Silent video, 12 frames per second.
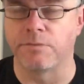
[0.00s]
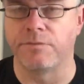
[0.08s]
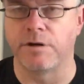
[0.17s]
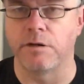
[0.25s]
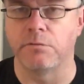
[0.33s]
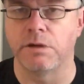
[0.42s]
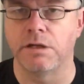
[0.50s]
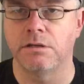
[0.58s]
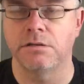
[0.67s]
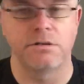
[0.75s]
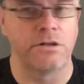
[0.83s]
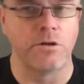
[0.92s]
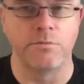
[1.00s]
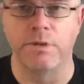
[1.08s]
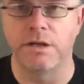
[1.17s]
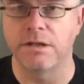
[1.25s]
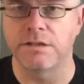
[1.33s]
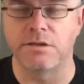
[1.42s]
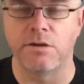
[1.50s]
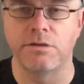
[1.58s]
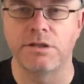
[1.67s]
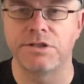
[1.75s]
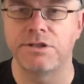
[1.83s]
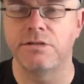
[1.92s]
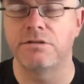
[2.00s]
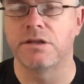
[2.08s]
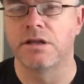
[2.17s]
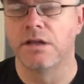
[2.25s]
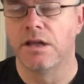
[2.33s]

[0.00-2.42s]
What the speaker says: very well. No bugs, no issues.